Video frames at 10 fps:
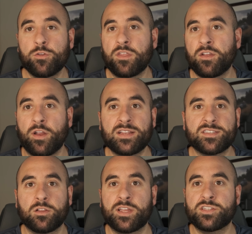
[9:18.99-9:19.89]
that their
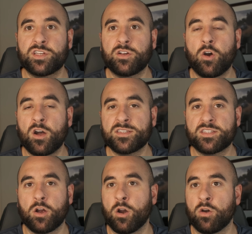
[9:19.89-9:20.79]
installation costs
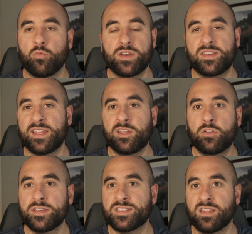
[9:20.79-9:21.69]
are ridiculous,